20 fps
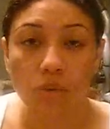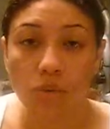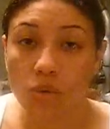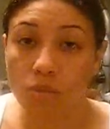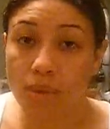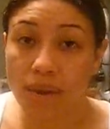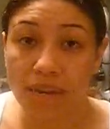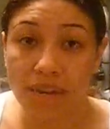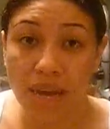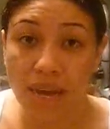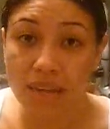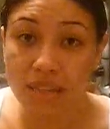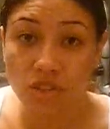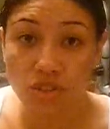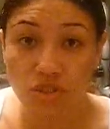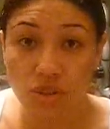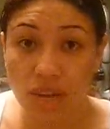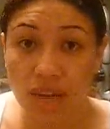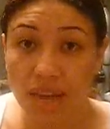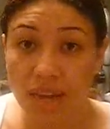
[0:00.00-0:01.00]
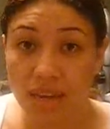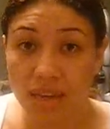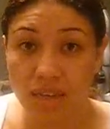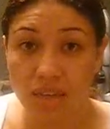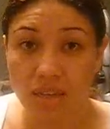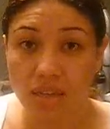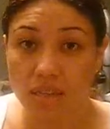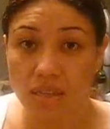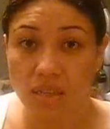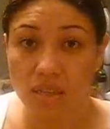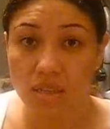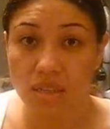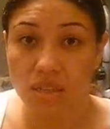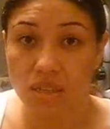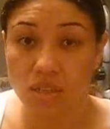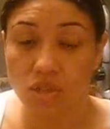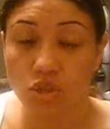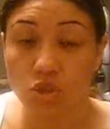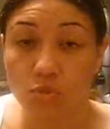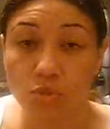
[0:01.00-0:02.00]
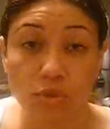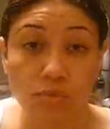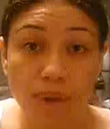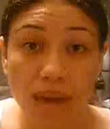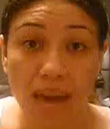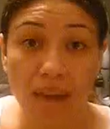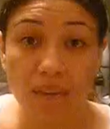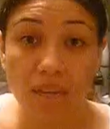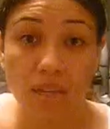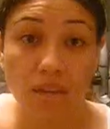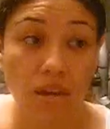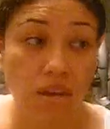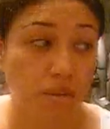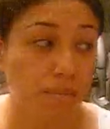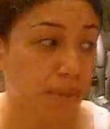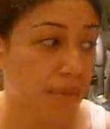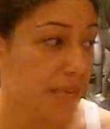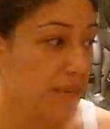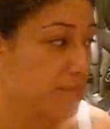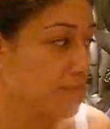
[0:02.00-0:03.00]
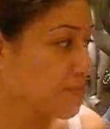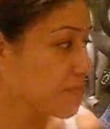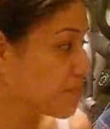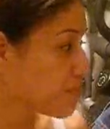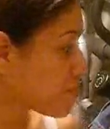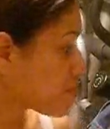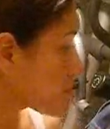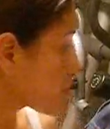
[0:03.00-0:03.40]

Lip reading: Well, my 9s are like super baggy on me.